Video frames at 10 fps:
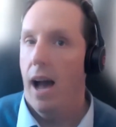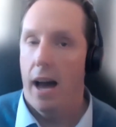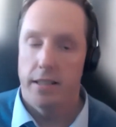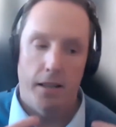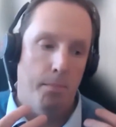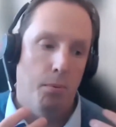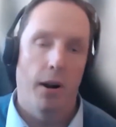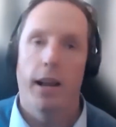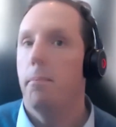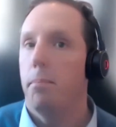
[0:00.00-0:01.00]
And it's a
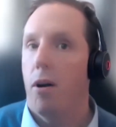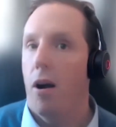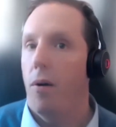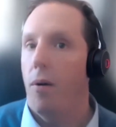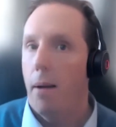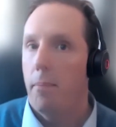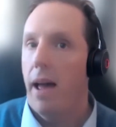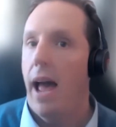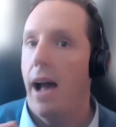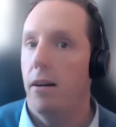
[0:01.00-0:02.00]
brilliant program
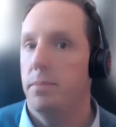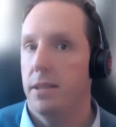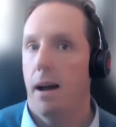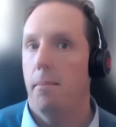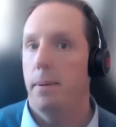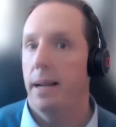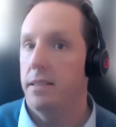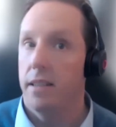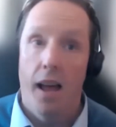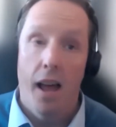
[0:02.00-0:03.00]
that helps
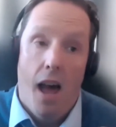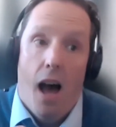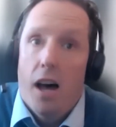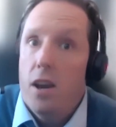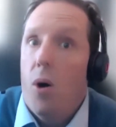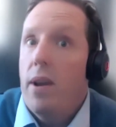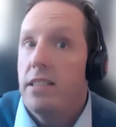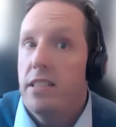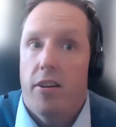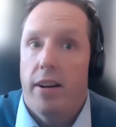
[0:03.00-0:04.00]
companies that are not
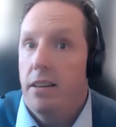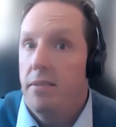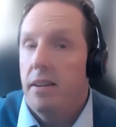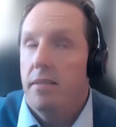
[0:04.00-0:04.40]
necessarily